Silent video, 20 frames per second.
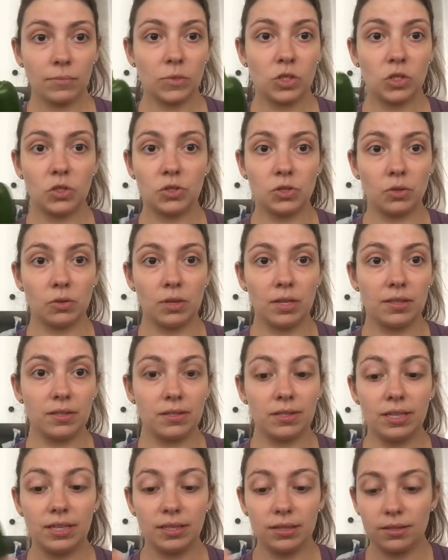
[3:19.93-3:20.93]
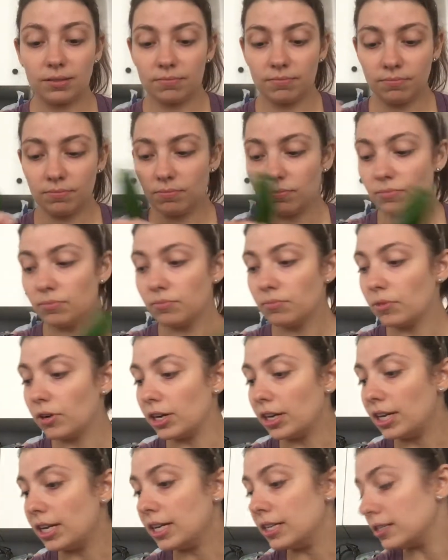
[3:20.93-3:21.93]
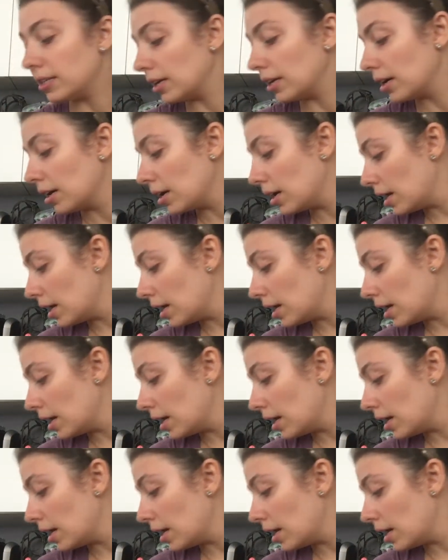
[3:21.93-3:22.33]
just don't eat the seeds. Pretty easy.